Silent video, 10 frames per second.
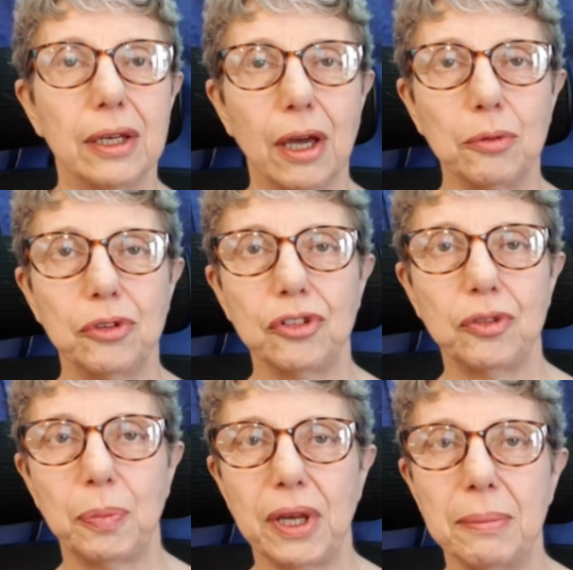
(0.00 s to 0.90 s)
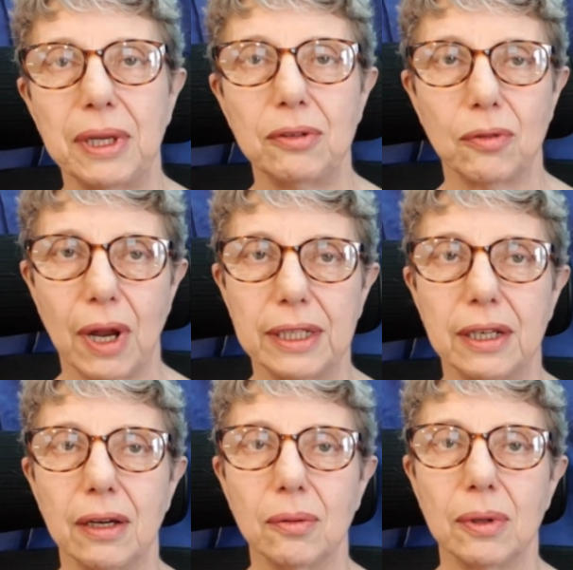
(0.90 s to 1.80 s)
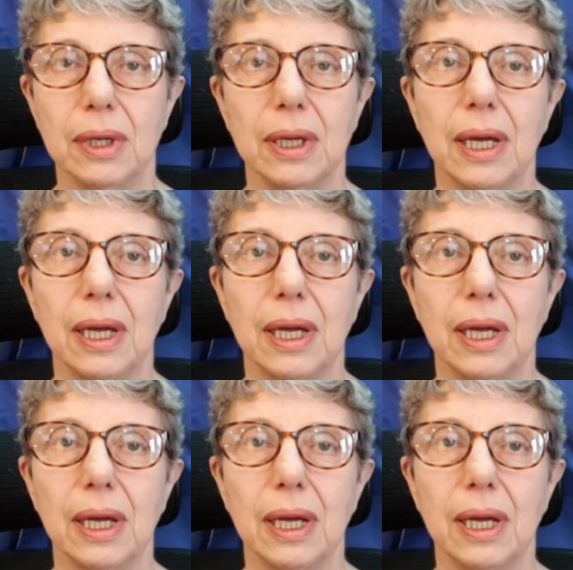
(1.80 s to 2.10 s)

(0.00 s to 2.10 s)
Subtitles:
go to Spearmint Rhino